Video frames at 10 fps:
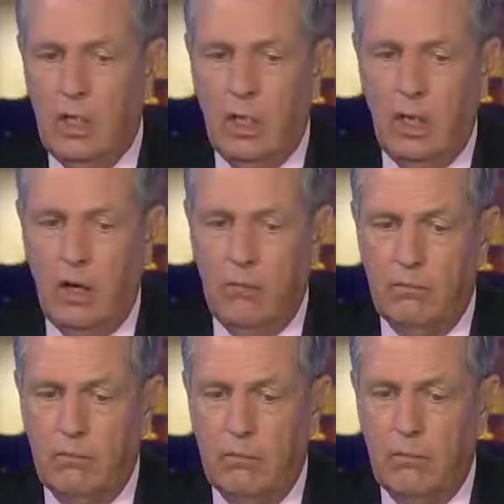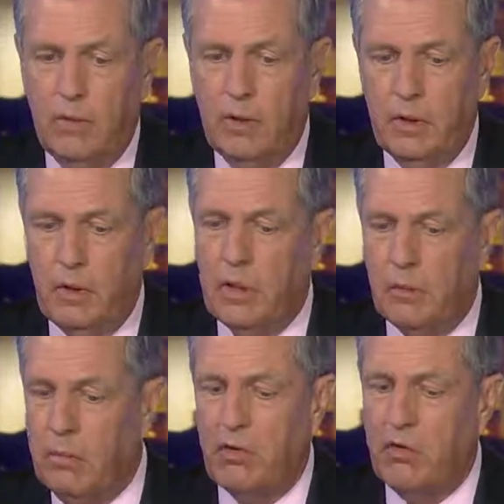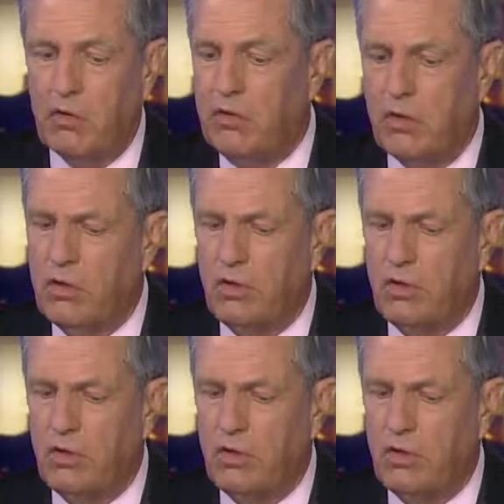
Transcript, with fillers: Um, the, the, president, this